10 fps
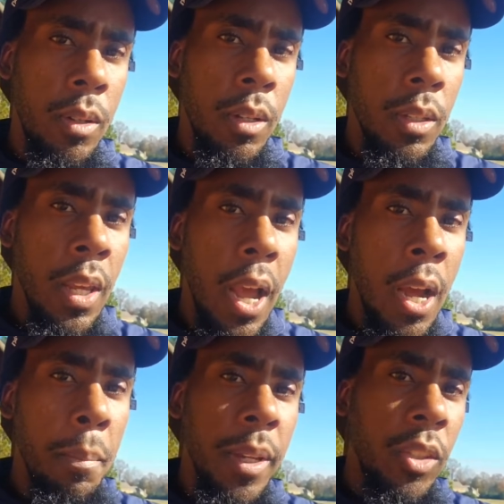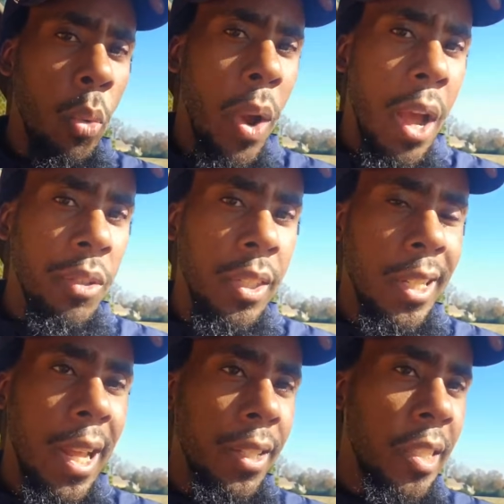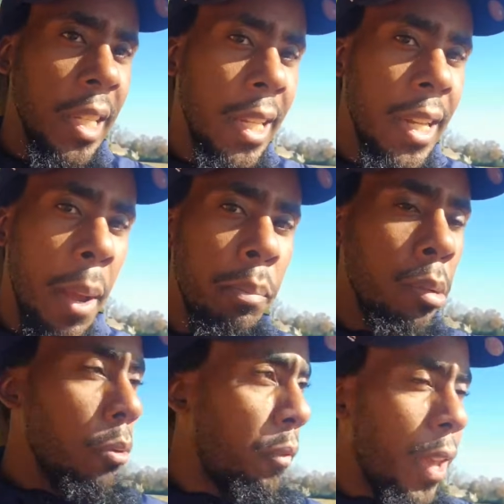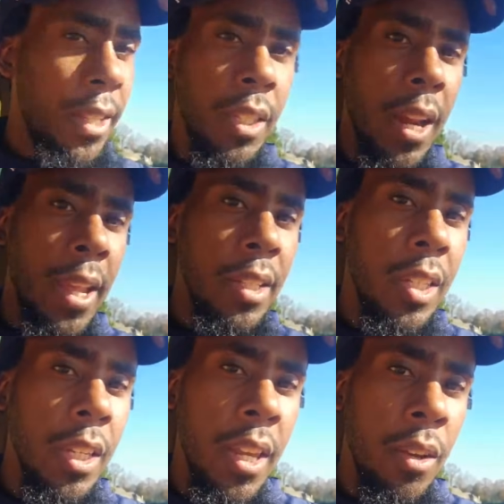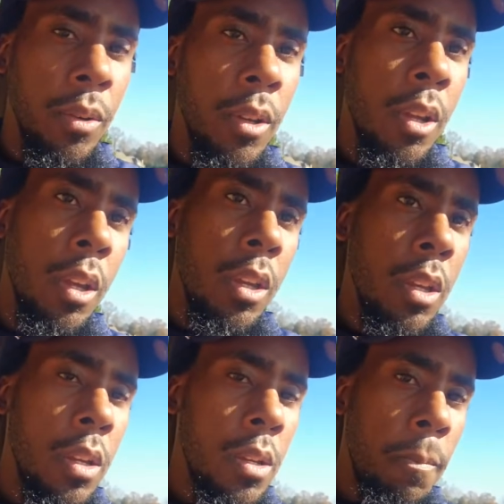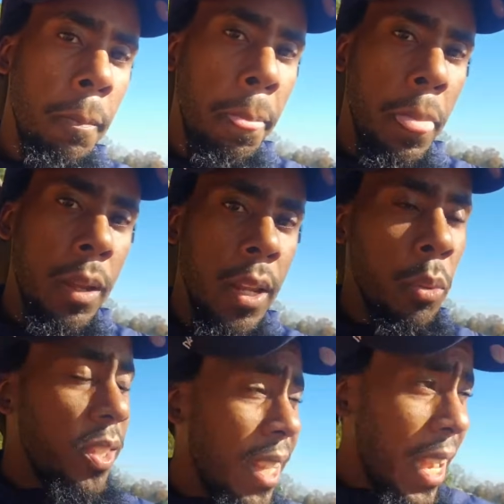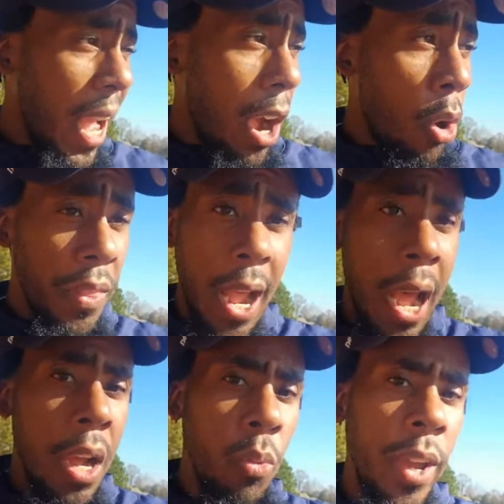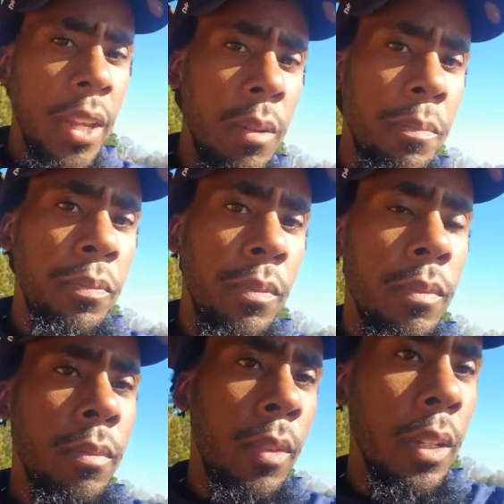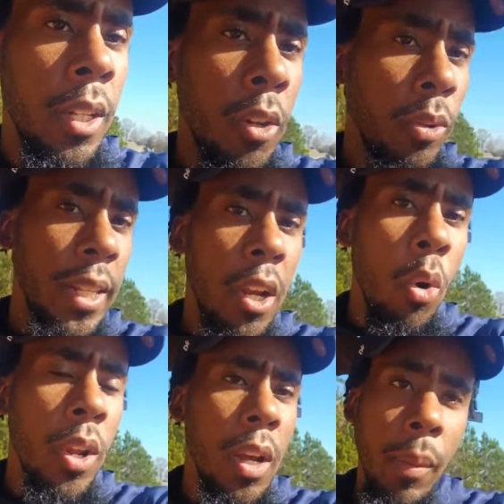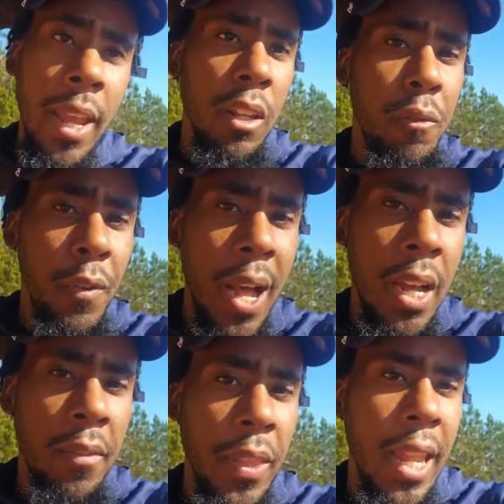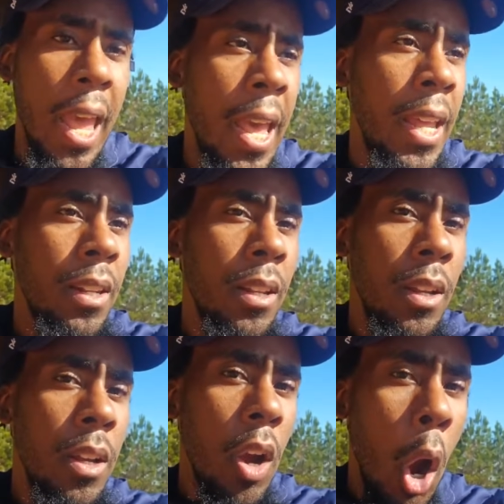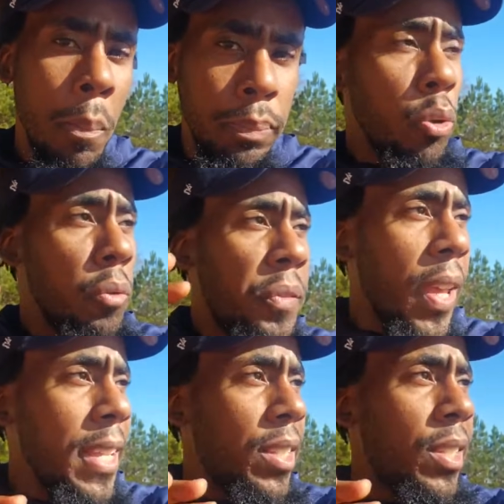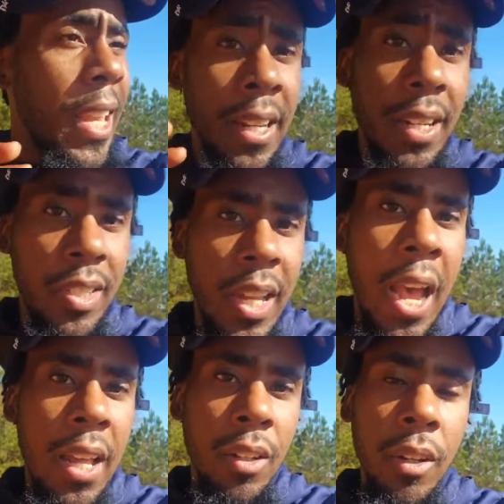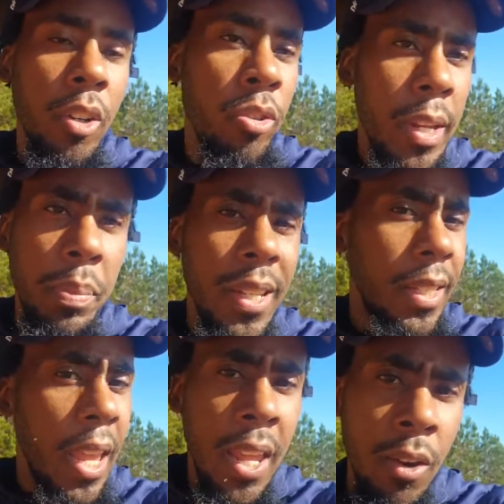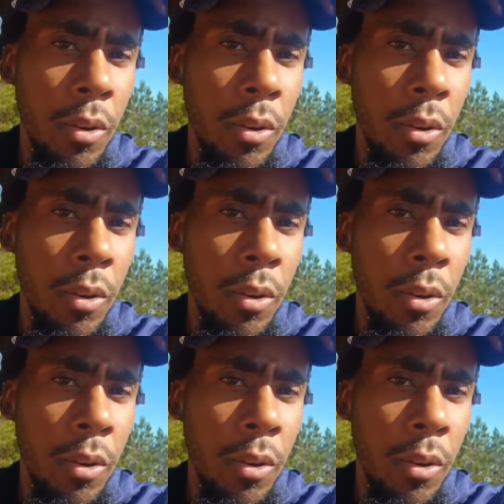Yeah, Mr. Wildseed, I seen that blue face in ATL. It was on the highway, literally going up 85. They had a blue face in the sky, looked creepy as hell.